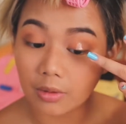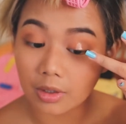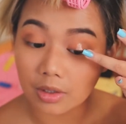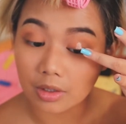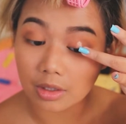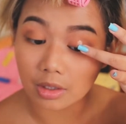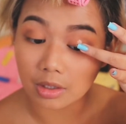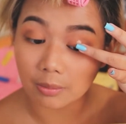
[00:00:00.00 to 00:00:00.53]
we're
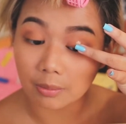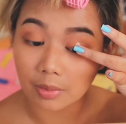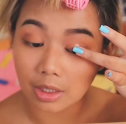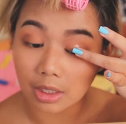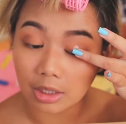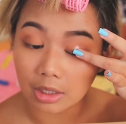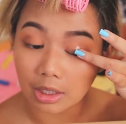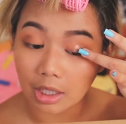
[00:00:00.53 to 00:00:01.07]
just gonna
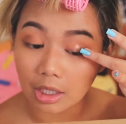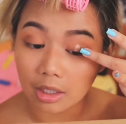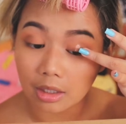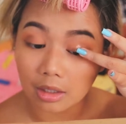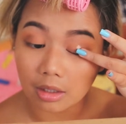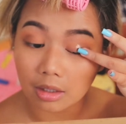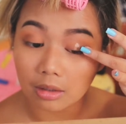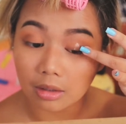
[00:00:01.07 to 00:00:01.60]
blend that
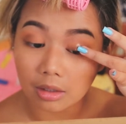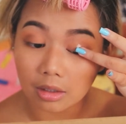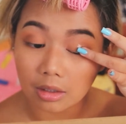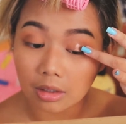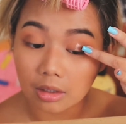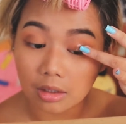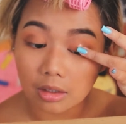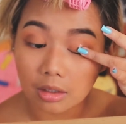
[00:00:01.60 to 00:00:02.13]

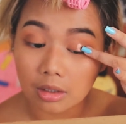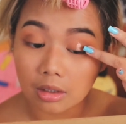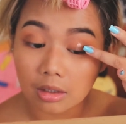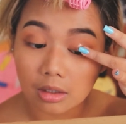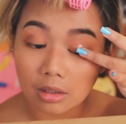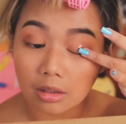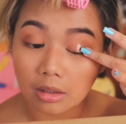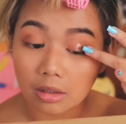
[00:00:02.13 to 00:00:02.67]

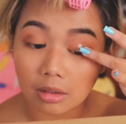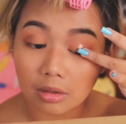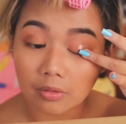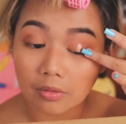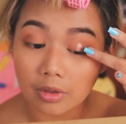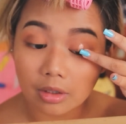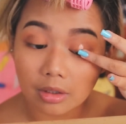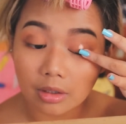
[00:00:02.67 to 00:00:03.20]
all
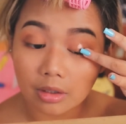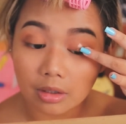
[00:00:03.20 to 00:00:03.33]
over.